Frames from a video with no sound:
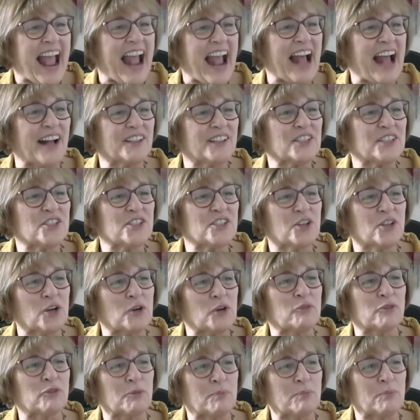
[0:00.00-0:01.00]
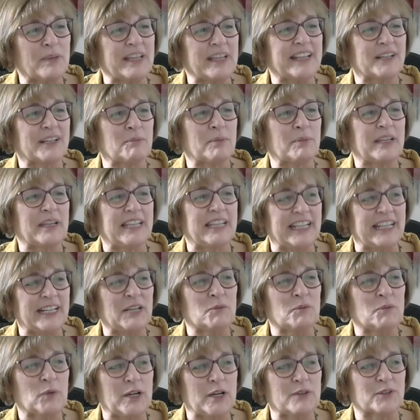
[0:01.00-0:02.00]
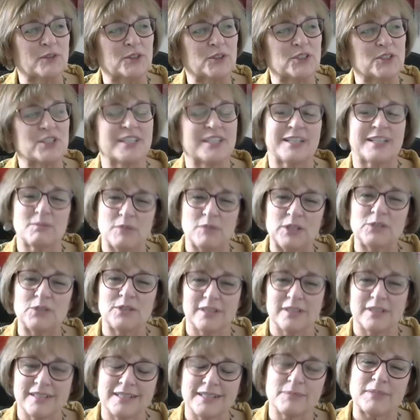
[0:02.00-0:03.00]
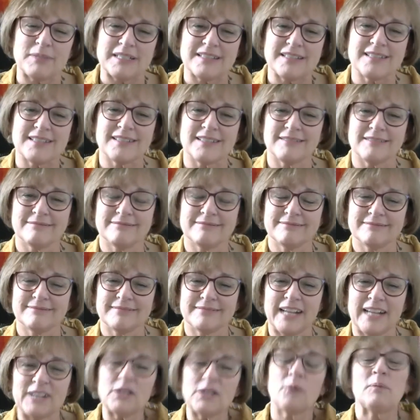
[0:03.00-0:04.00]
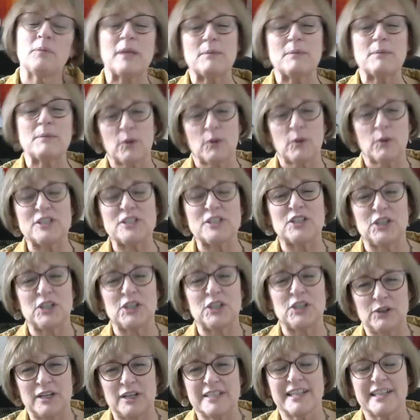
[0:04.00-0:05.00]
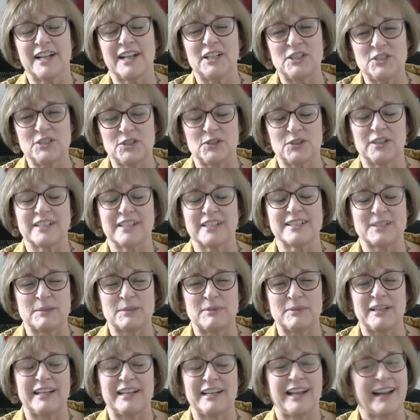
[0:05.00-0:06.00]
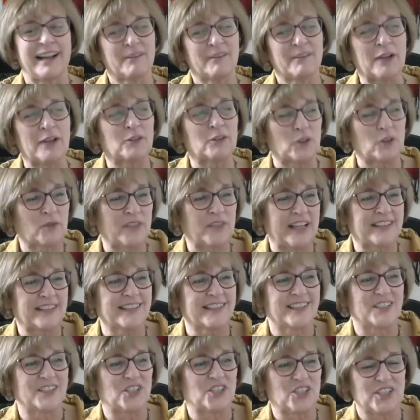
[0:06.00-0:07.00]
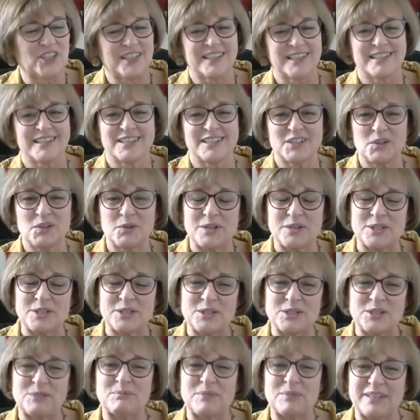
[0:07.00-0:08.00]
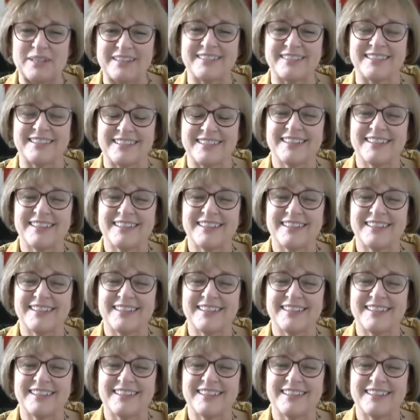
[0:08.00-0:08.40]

how did you go from being a beginning weaver to someone who exhibits? I know people are always curious. How do you start exhibiting? I, I don't know if that's the gist of this question, but